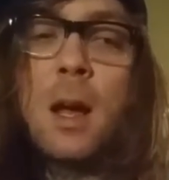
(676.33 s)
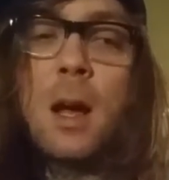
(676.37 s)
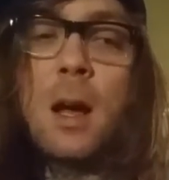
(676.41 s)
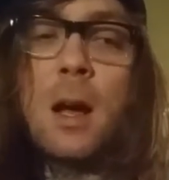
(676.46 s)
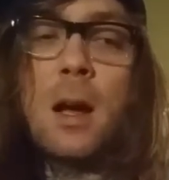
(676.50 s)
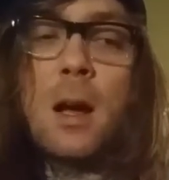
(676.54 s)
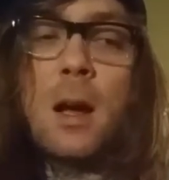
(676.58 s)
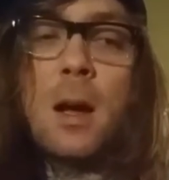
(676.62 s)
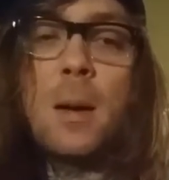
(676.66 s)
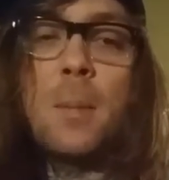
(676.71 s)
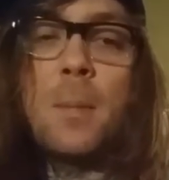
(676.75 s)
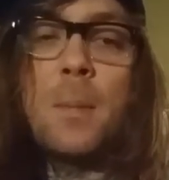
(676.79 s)

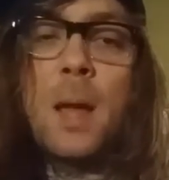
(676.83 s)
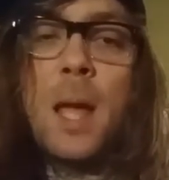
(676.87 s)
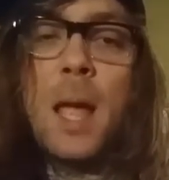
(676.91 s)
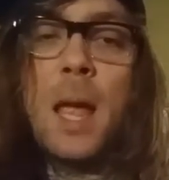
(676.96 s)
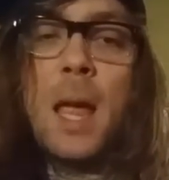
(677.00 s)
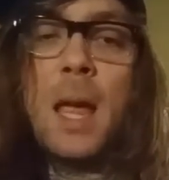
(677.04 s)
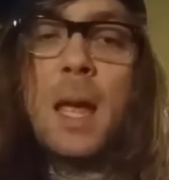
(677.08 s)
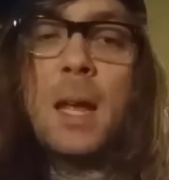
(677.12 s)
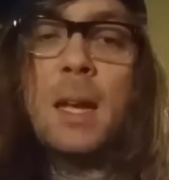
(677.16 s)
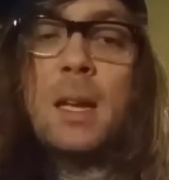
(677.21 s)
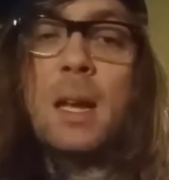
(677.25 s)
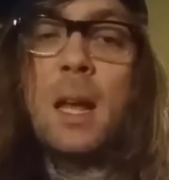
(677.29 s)

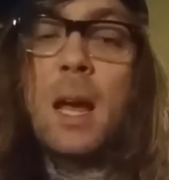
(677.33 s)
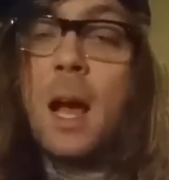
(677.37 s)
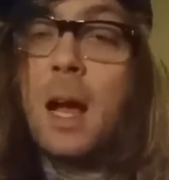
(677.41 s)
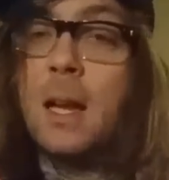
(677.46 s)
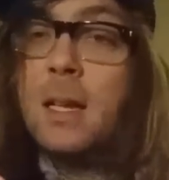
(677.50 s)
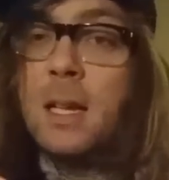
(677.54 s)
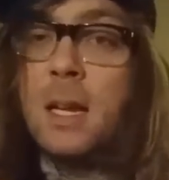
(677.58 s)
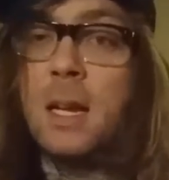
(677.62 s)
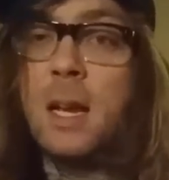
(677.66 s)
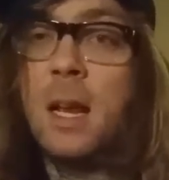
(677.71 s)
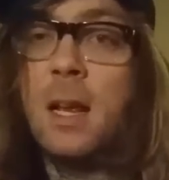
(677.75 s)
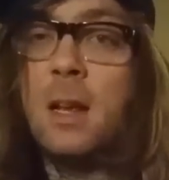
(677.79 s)
and I
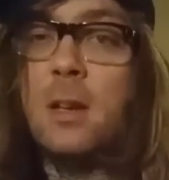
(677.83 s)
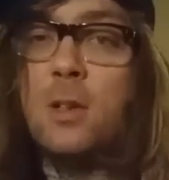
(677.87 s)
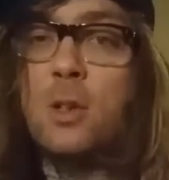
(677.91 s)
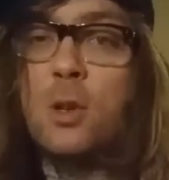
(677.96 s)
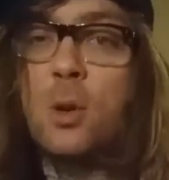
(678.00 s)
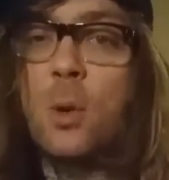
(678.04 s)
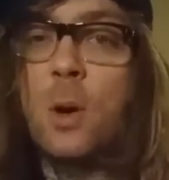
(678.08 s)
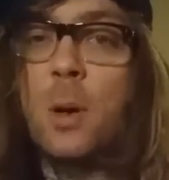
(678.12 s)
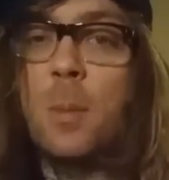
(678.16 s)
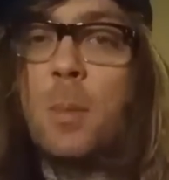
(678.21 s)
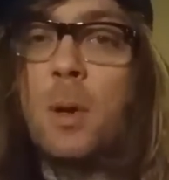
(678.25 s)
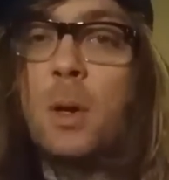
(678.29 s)
did
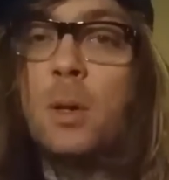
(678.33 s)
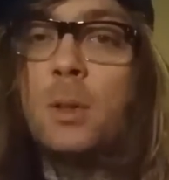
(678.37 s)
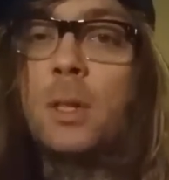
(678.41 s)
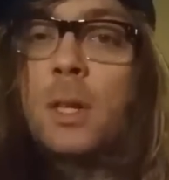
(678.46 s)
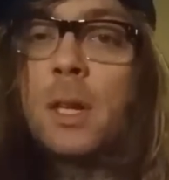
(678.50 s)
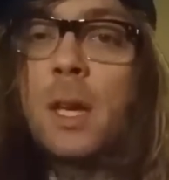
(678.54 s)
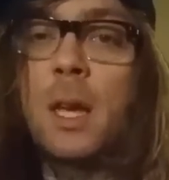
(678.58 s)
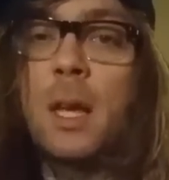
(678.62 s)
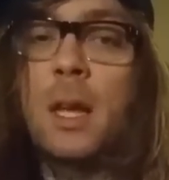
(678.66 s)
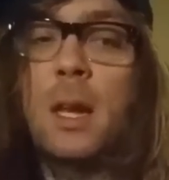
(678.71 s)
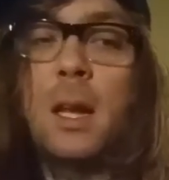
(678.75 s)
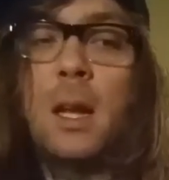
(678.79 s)
enjoy
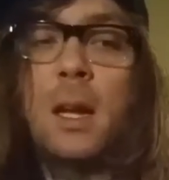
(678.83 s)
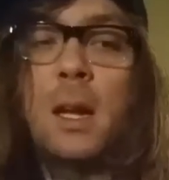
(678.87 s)
building it,